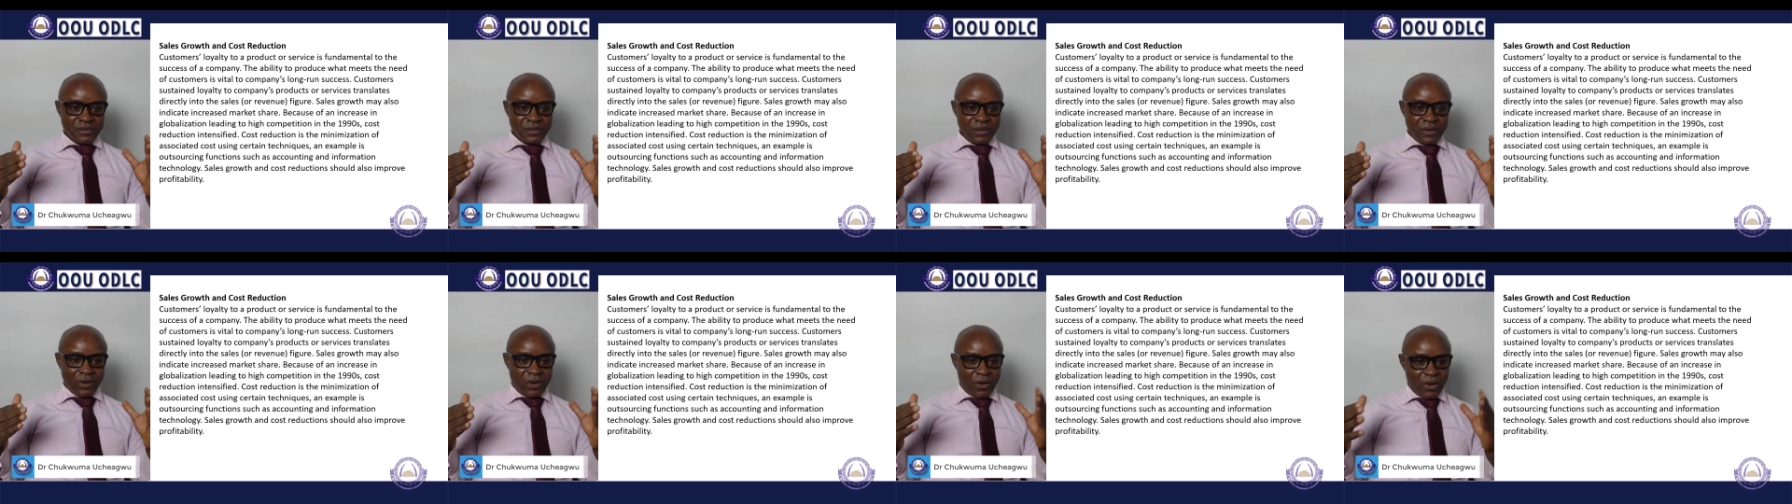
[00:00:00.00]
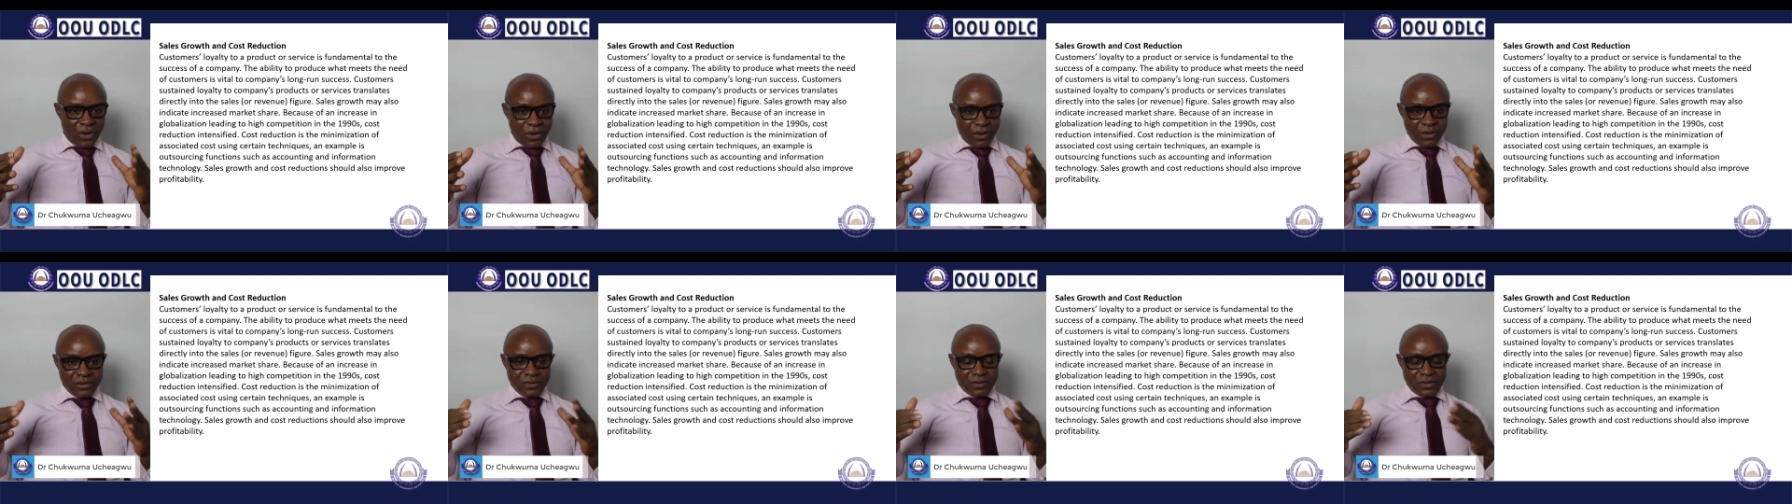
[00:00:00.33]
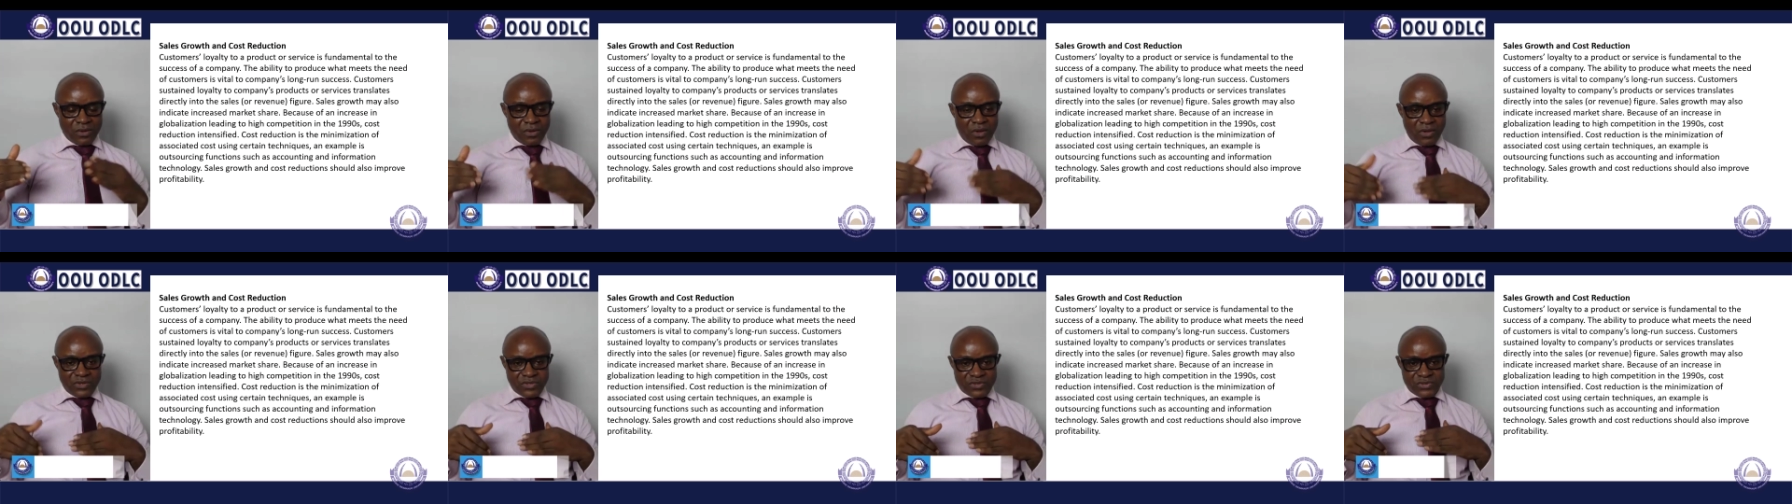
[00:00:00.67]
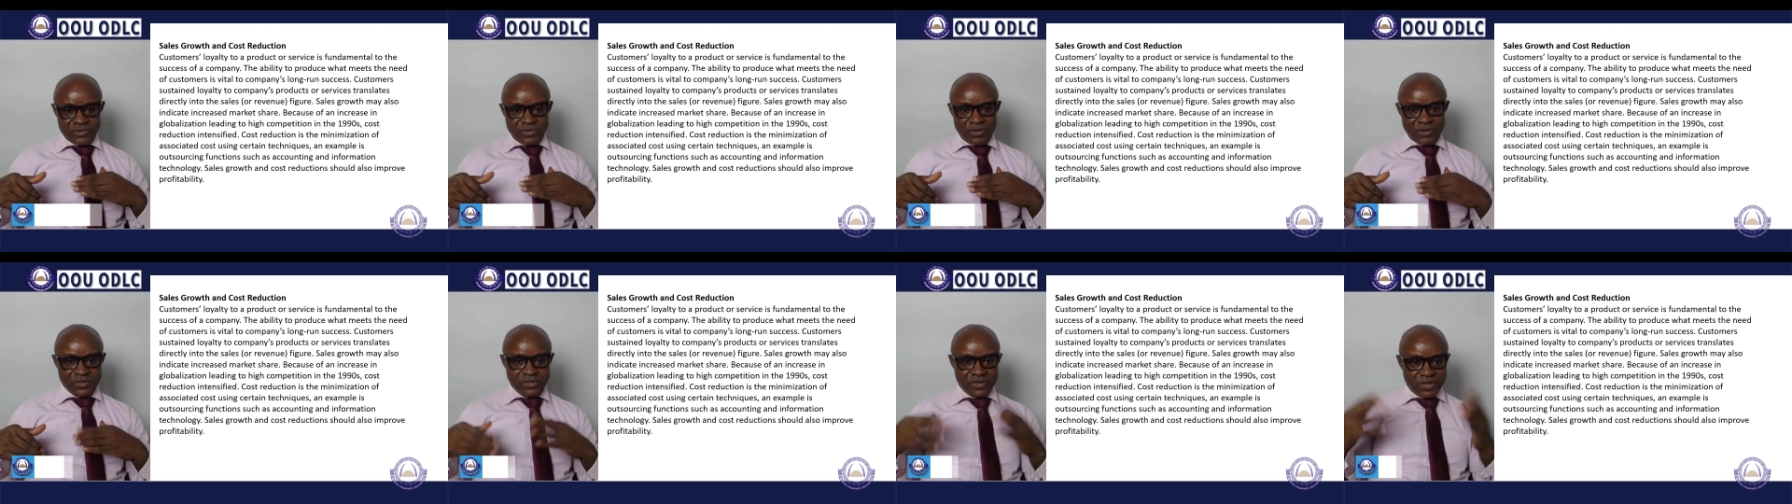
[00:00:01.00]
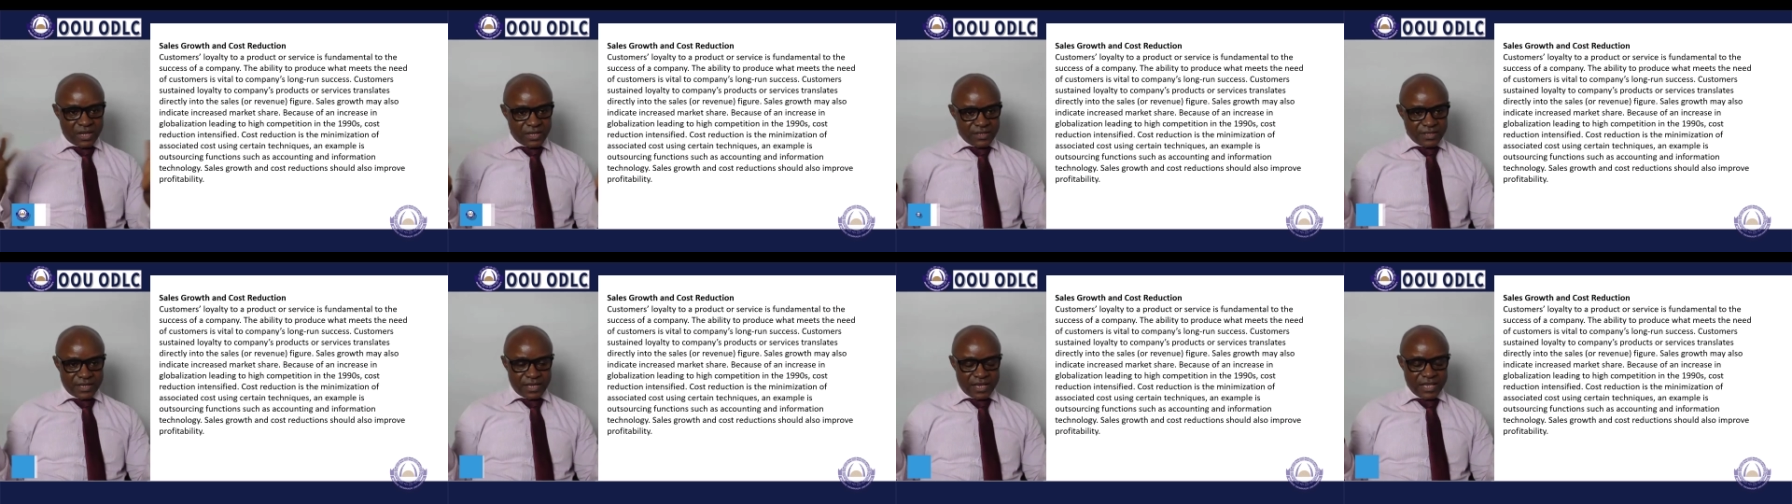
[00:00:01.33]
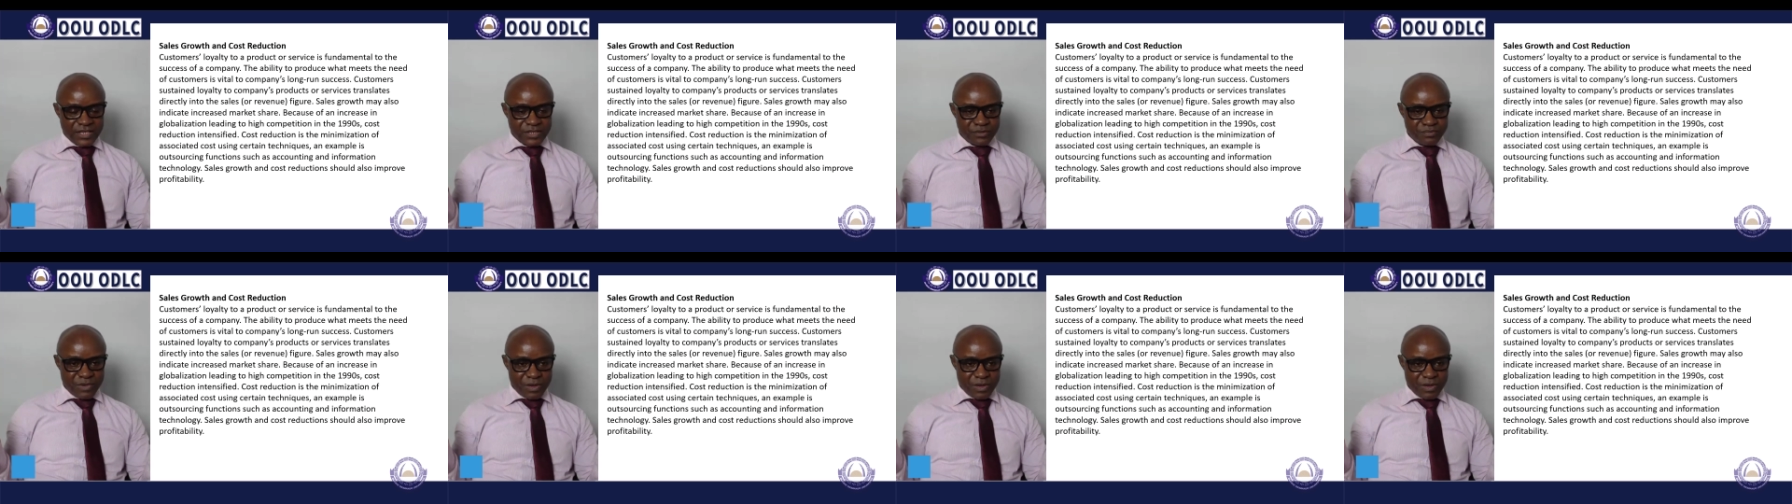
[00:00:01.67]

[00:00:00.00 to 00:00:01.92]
or cost reduction, as the case